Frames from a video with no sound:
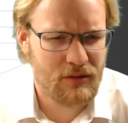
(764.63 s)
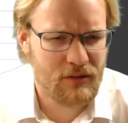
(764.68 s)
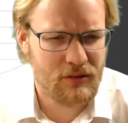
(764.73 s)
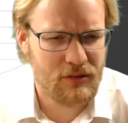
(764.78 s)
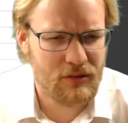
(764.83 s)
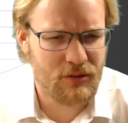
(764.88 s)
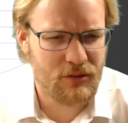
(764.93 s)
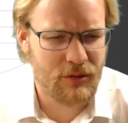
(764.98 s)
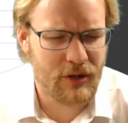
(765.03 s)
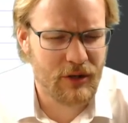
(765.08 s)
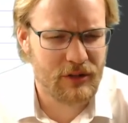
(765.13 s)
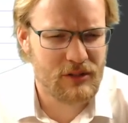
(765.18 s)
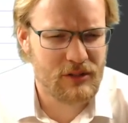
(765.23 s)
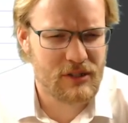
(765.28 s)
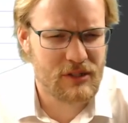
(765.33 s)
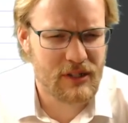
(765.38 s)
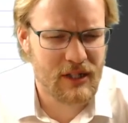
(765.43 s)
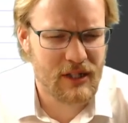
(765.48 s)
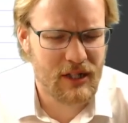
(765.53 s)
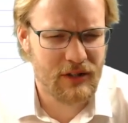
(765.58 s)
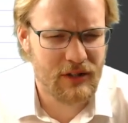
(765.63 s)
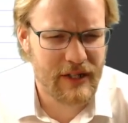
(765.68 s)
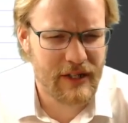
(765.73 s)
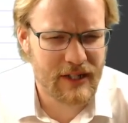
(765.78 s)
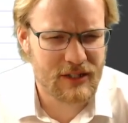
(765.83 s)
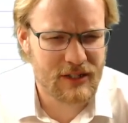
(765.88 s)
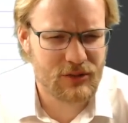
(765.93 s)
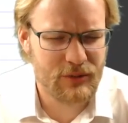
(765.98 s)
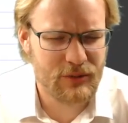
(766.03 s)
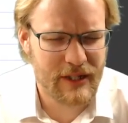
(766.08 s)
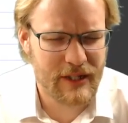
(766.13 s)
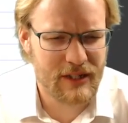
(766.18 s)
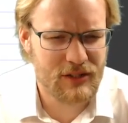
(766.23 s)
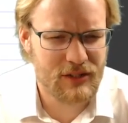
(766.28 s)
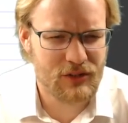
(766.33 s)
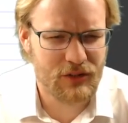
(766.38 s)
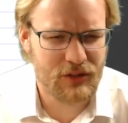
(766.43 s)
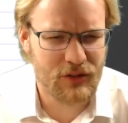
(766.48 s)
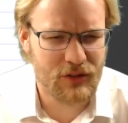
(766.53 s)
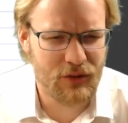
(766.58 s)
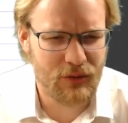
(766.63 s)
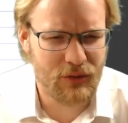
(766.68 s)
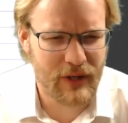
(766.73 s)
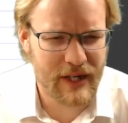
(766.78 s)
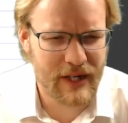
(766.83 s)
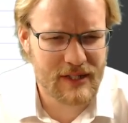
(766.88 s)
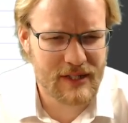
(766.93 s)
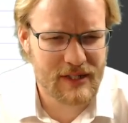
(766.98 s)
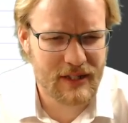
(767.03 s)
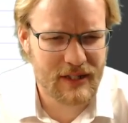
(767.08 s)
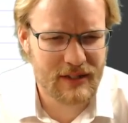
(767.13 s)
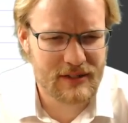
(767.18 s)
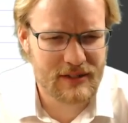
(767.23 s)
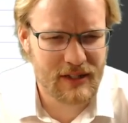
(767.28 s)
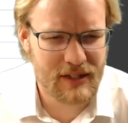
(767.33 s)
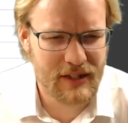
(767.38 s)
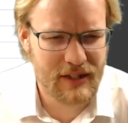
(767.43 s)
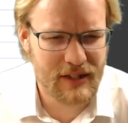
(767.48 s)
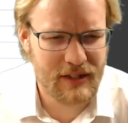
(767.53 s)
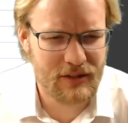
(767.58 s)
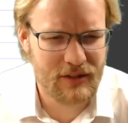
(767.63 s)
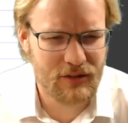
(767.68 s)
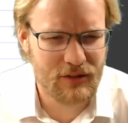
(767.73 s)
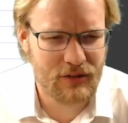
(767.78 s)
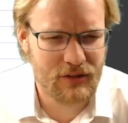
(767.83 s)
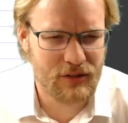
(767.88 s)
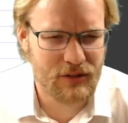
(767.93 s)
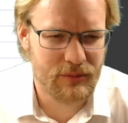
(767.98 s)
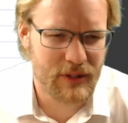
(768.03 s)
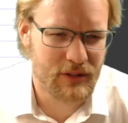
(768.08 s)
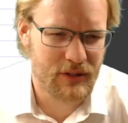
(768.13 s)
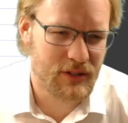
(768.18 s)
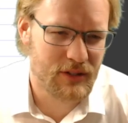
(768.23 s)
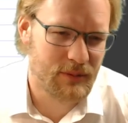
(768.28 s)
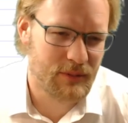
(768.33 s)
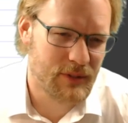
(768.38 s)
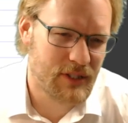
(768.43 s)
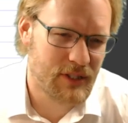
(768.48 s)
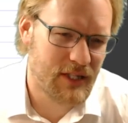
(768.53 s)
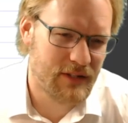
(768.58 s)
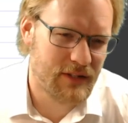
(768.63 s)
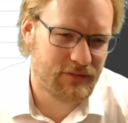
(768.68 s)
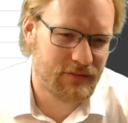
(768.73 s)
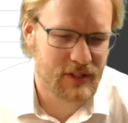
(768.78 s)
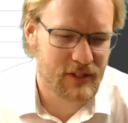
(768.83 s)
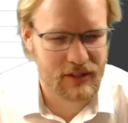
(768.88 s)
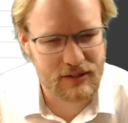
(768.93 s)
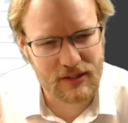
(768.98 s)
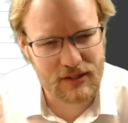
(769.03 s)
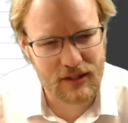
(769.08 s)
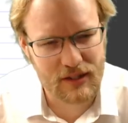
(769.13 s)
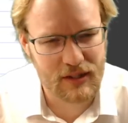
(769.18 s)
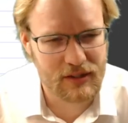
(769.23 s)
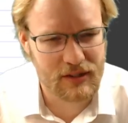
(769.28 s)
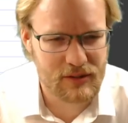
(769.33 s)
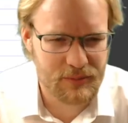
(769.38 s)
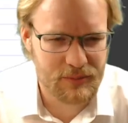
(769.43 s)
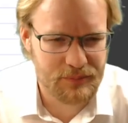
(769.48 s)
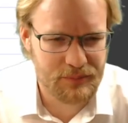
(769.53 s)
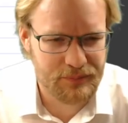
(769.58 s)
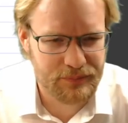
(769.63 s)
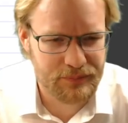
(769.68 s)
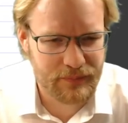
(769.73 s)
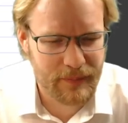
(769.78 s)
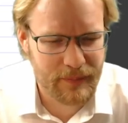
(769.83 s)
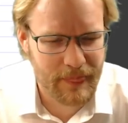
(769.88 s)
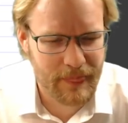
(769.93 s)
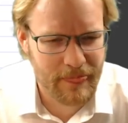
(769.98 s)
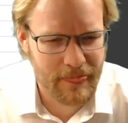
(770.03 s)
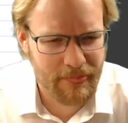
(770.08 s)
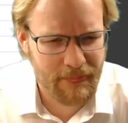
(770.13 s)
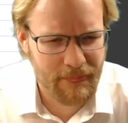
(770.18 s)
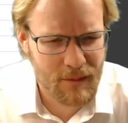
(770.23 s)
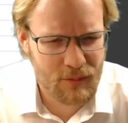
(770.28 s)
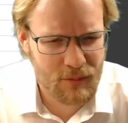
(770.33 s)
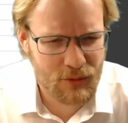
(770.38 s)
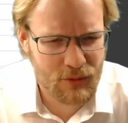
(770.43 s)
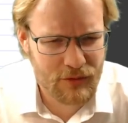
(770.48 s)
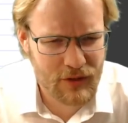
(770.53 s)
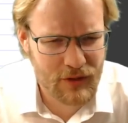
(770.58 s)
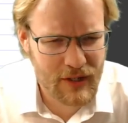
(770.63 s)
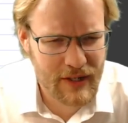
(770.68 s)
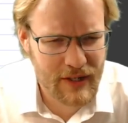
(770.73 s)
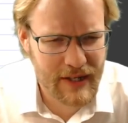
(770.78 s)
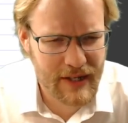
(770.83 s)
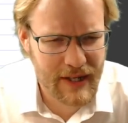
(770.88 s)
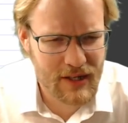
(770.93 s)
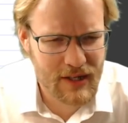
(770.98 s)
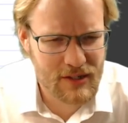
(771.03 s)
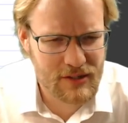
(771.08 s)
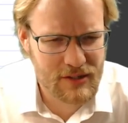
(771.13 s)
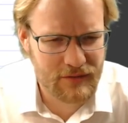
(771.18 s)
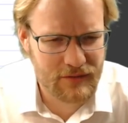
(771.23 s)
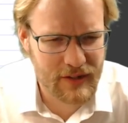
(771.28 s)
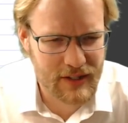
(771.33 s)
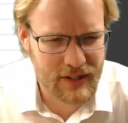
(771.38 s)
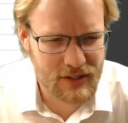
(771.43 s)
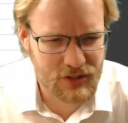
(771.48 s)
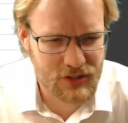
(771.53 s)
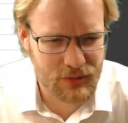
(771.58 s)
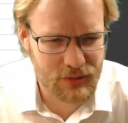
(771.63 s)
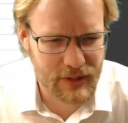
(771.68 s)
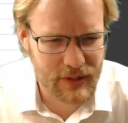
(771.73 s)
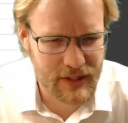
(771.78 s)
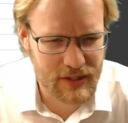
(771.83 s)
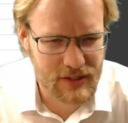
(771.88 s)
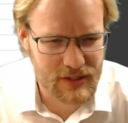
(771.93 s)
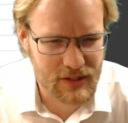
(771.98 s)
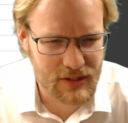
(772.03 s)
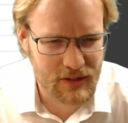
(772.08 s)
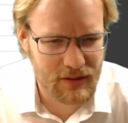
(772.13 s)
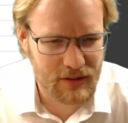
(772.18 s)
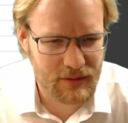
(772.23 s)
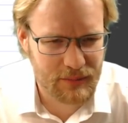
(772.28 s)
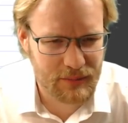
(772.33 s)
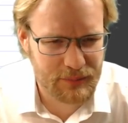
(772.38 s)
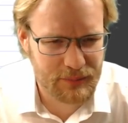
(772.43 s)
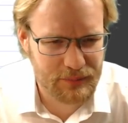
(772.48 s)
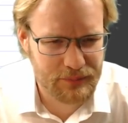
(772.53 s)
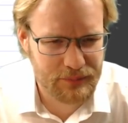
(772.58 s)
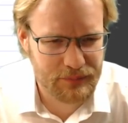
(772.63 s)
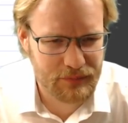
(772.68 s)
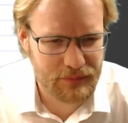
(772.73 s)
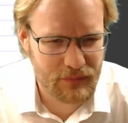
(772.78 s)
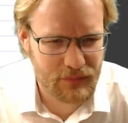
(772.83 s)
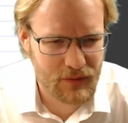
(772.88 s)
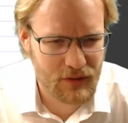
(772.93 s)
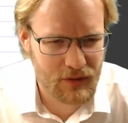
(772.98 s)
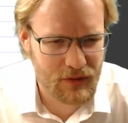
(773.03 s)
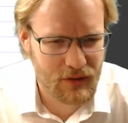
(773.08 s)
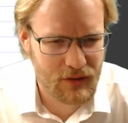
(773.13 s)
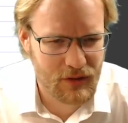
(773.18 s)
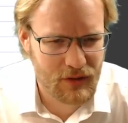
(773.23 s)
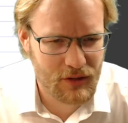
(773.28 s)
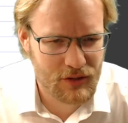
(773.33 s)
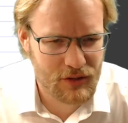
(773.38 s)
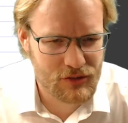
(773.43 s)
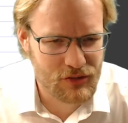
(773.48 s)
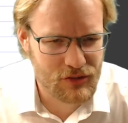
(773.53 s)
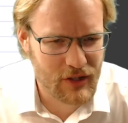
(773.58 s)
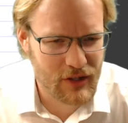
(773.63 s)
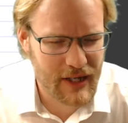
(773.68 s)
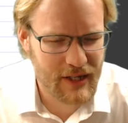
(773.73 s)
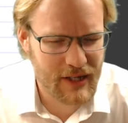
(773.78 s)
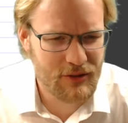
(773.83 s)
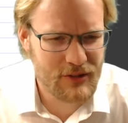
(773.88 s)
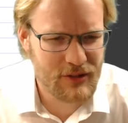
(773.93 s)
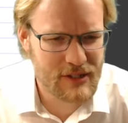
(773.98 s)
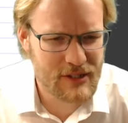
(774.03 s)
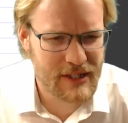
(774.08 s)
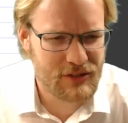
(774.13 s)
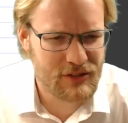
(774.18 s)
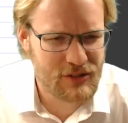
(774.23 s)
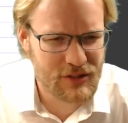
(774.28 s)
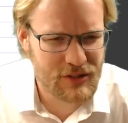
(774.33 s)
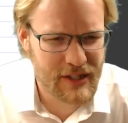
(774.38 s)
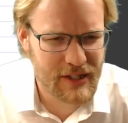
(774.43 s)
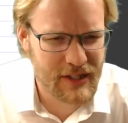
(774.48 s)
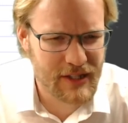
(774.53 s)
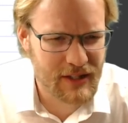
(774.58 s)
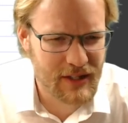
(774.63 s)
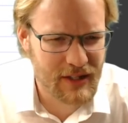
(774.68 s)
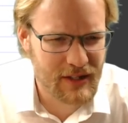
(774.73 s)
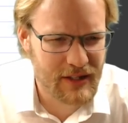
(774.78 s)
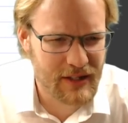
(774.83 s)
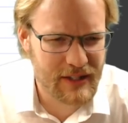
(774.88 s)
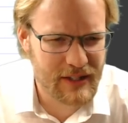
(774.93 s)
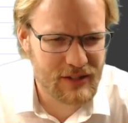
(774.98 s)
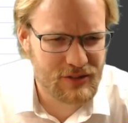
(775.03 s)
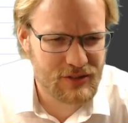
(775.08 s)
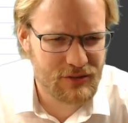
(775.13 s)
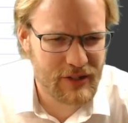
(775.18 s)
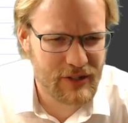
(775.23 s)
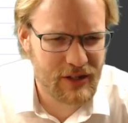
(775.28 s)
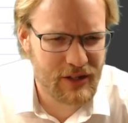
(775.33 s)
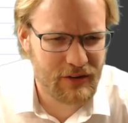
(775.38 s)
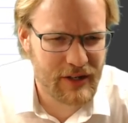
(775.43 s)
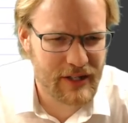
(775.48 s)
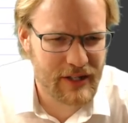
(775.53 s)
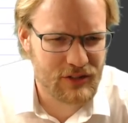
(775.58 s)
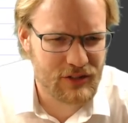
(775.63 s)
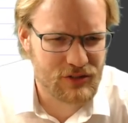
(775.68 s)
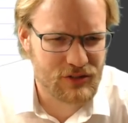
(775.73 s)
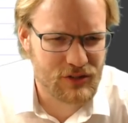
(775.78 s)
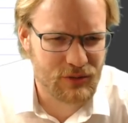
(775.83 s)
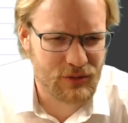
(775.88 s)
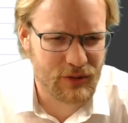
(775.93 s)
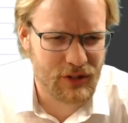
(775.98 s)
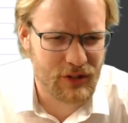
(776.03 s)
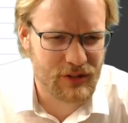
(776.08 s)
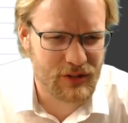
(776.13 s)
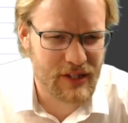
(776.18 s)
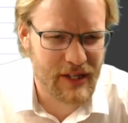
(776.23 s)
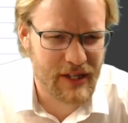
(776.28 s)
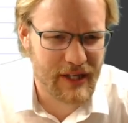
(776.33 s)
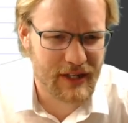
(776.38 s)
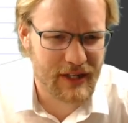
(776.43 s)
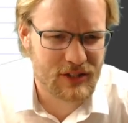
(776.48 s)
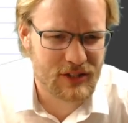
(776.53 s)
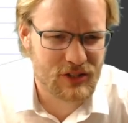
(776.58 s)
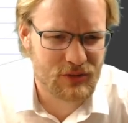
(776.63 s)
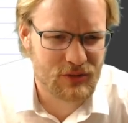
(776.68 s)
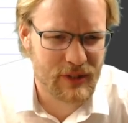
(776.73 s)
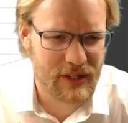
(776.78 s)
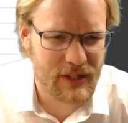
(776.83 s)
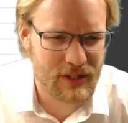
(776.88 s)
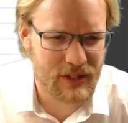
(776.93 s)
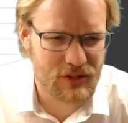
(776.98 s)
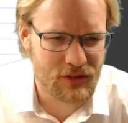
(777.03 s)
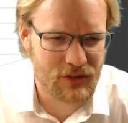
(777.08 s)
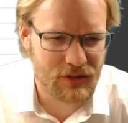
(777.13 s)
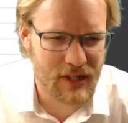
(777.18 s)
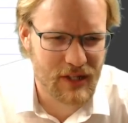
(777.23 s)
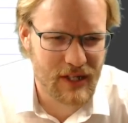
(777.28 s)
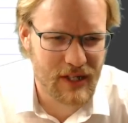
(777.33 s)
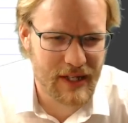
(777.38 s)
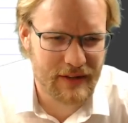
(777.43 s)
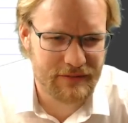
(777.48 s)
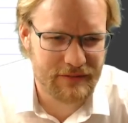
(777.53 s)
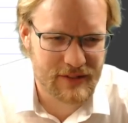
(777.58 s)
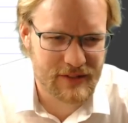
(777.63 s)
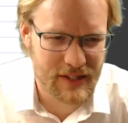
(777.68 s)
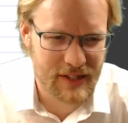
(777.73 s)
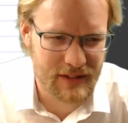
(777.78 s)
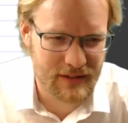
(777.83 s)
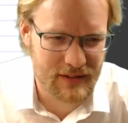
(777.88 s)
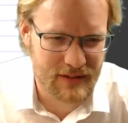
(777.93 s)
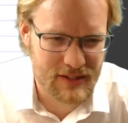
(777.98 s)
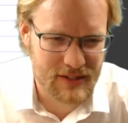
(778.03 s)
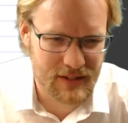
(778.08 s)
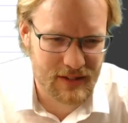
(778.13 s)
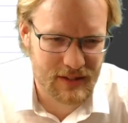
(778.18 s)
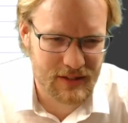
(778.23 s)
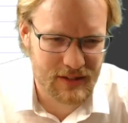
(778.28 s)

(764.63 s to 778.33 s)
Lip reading: Do we want our x squareds on the right-hand side, or do we want them on the left-hand side? We've got a negative x squared here. So I would tend to think, let's rearrange so we got the x squareds on the left-hand side.